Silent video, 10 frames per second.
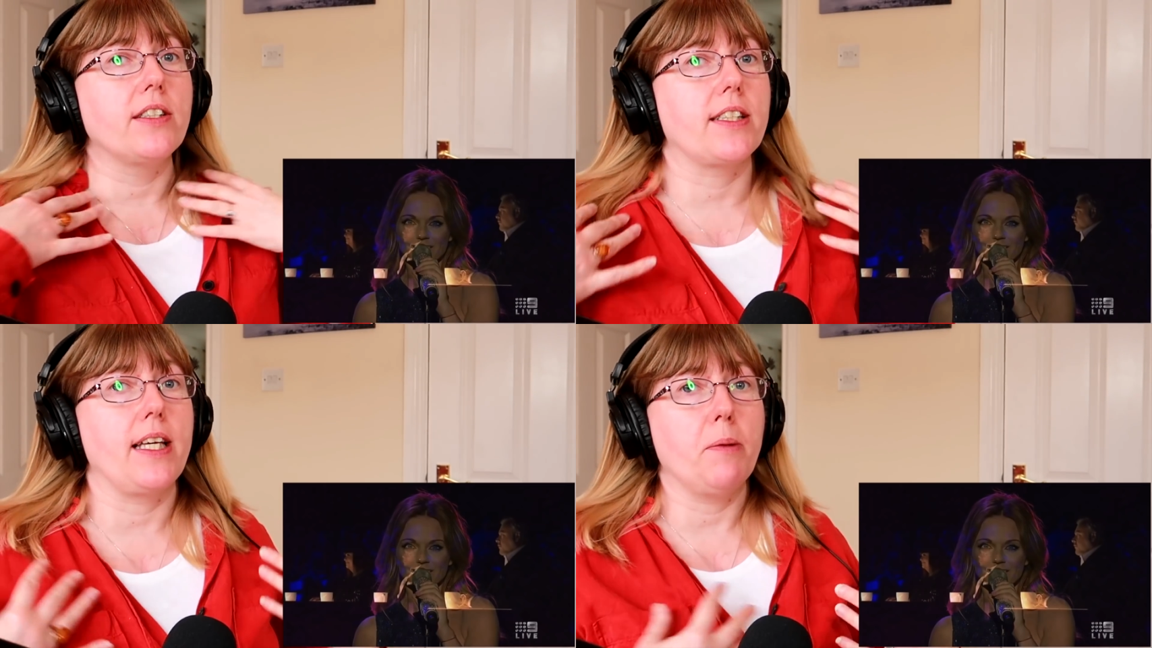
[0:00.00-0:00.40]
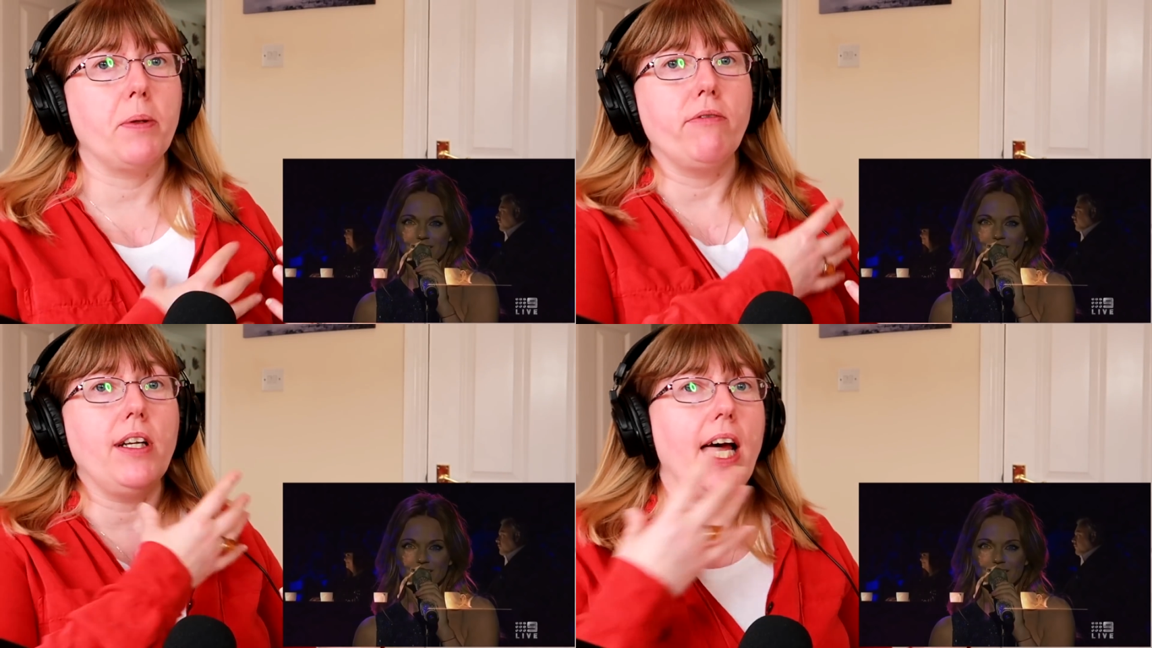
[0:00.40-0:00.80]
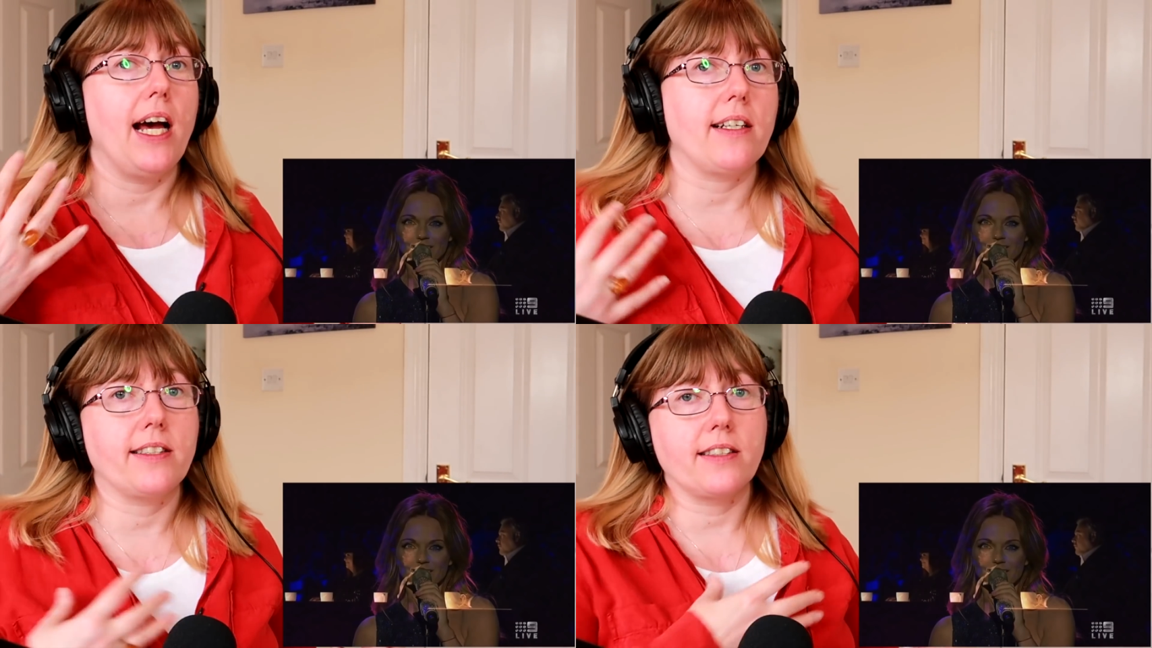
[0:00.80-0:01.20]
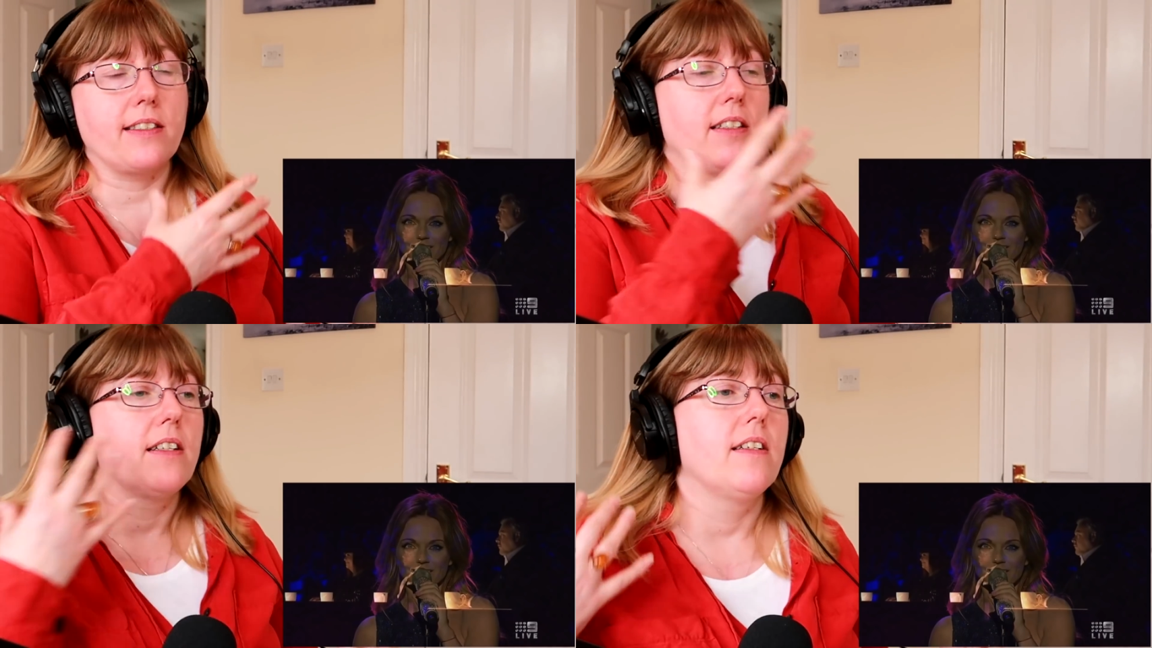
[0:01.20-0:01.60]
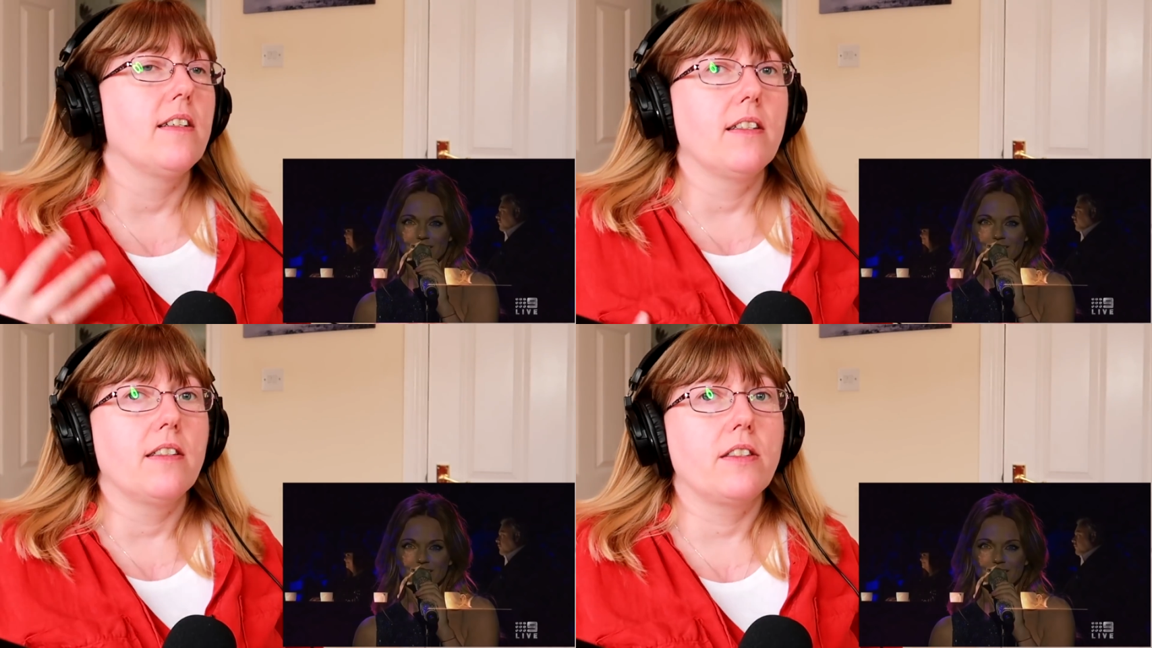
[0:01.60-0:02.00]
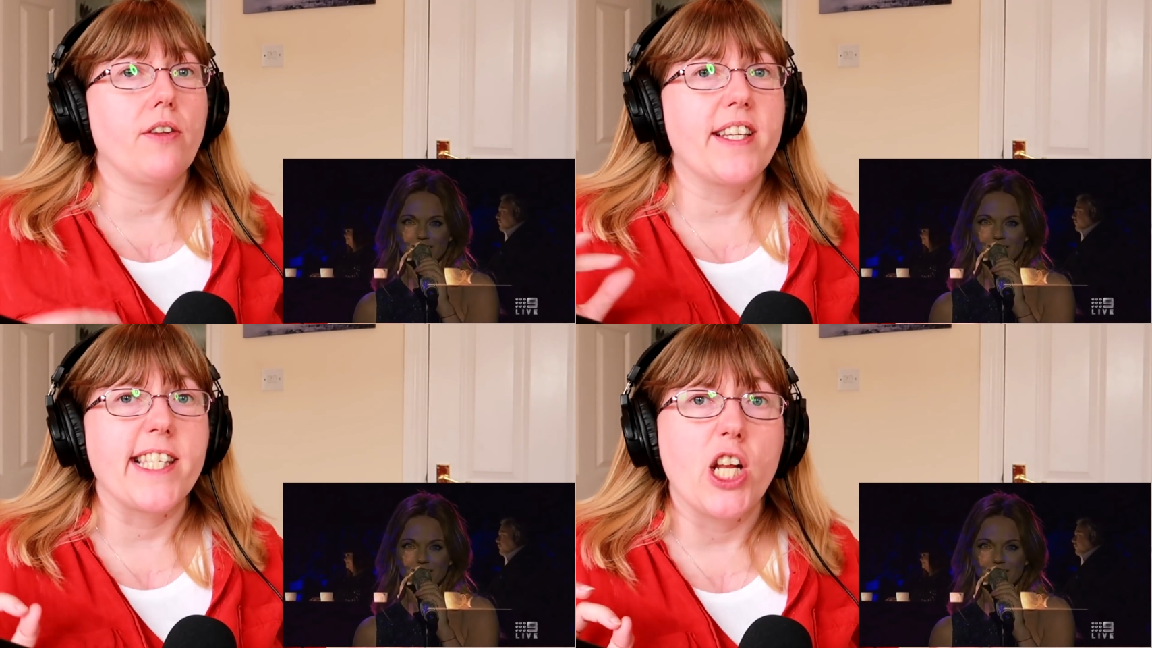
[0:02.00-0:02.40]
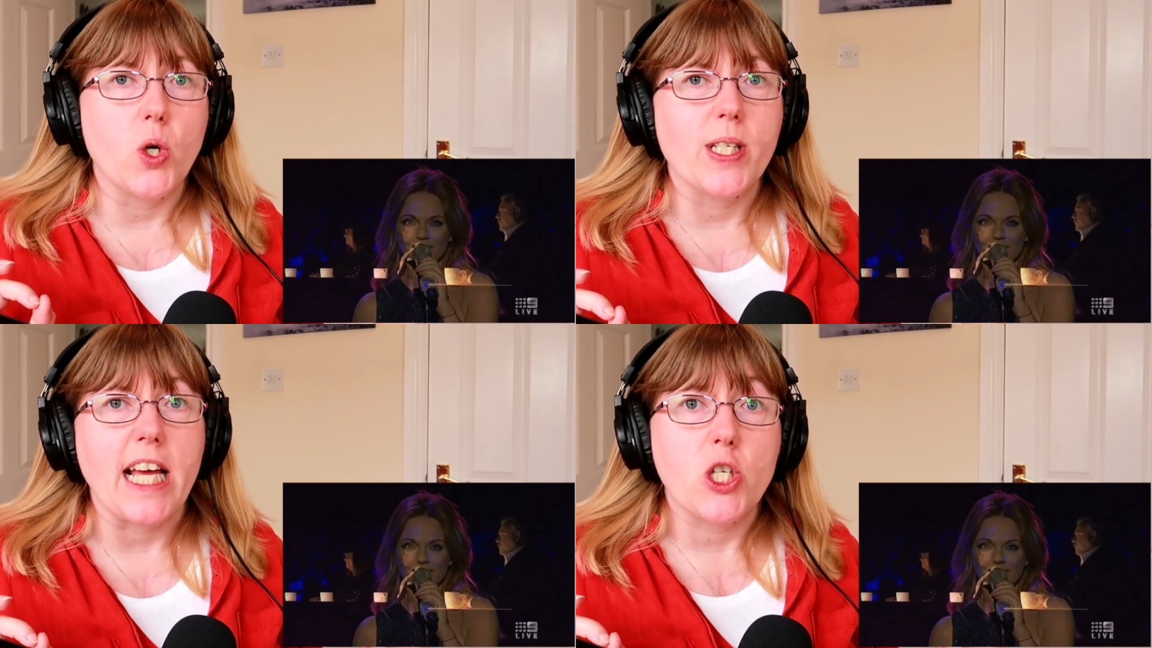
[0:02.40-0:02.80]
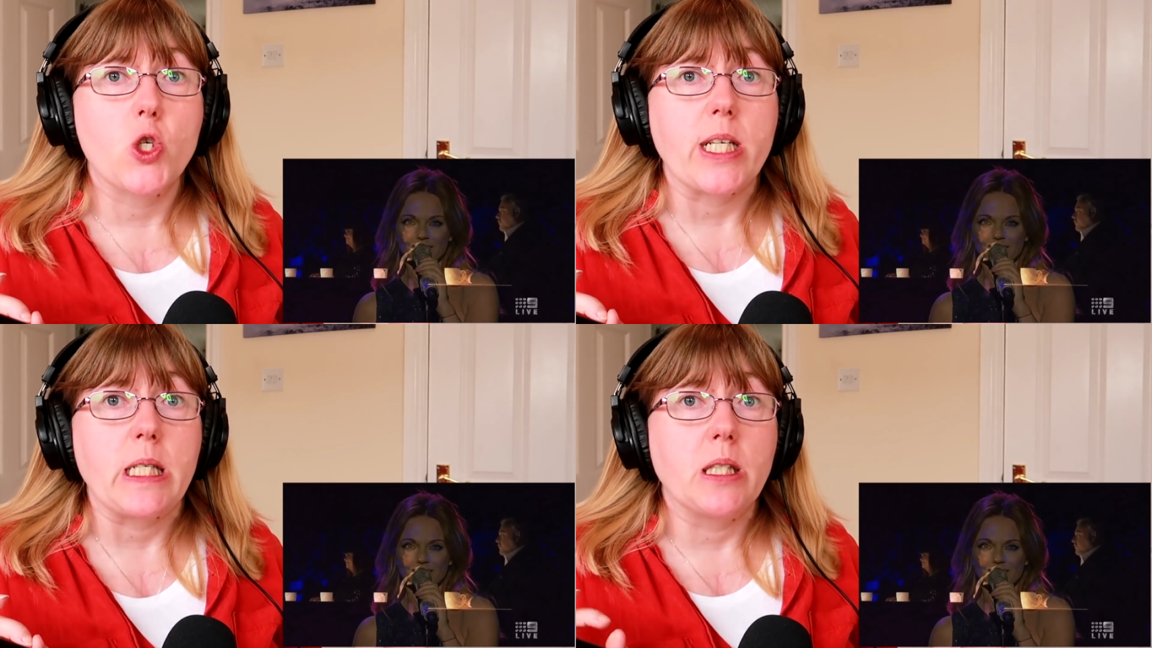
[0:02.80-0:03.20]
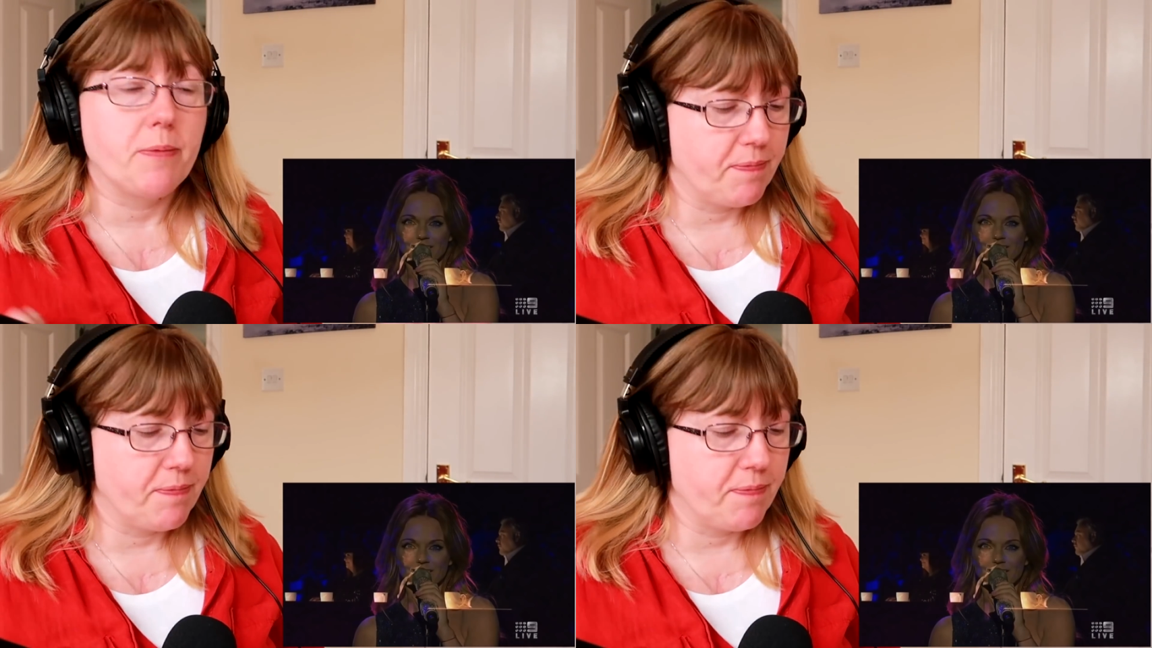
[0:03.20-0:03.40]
Speaker 1: Just keep it relaxed so there's no tension.